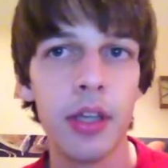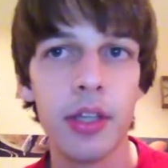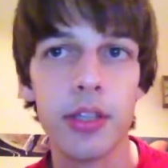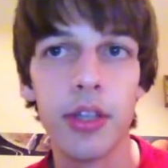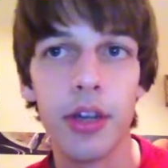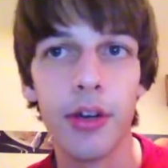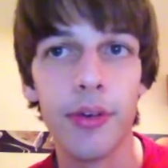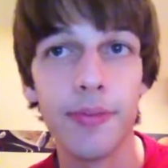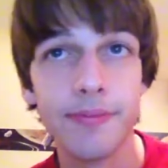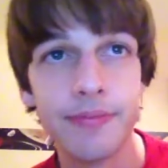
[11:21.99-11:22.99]

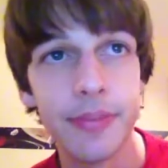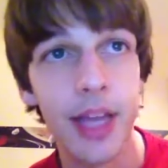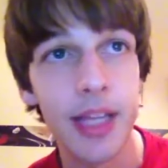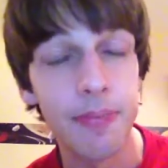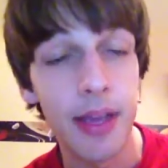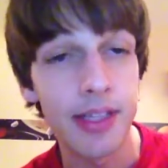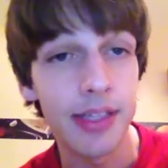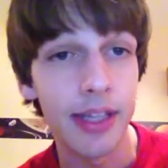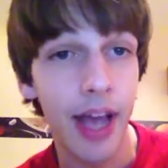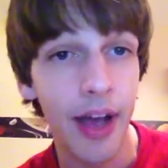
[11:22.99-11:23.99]
So that's
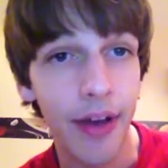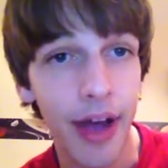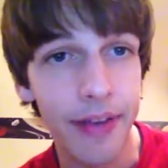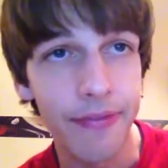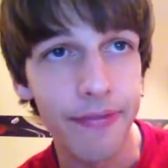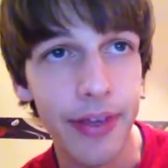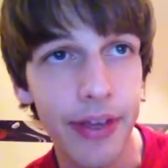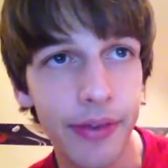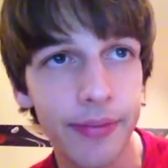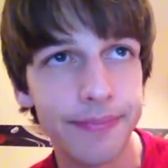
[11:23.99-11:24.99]
basically how I
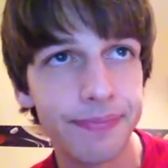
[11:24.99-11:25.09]
feel.